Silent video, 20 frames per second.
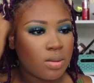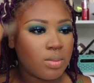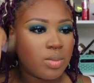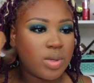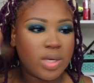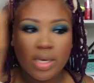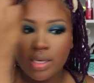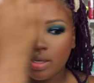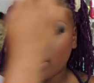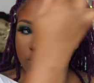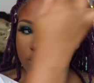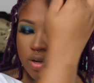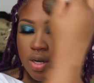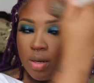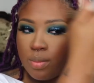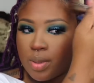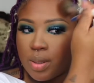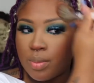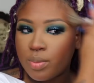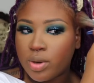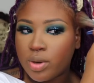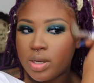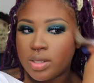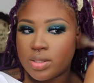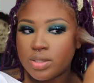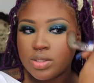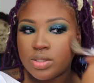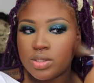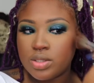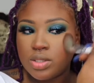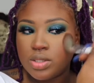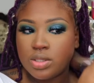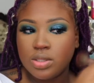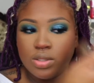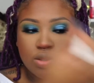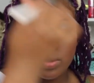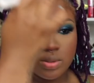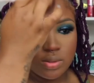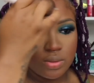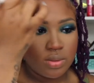head around my bronzer
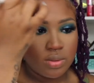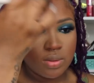too.